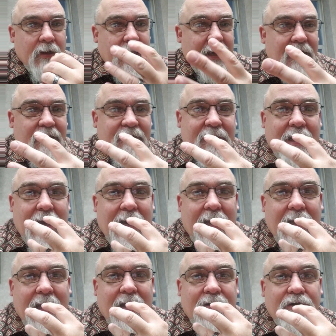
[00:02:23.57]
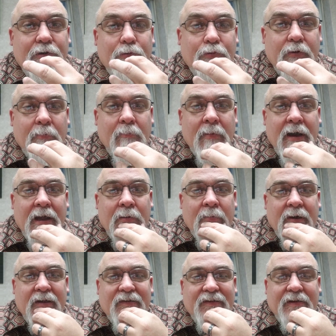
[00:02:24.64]
as I had to remind
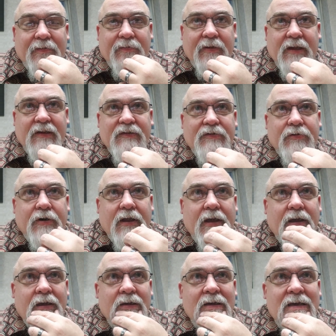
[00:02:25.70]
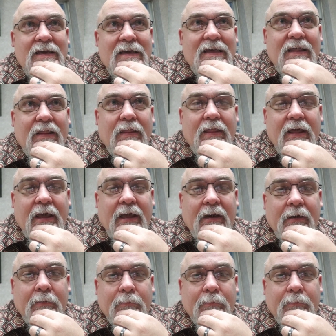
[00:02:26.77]
myself yesterday, that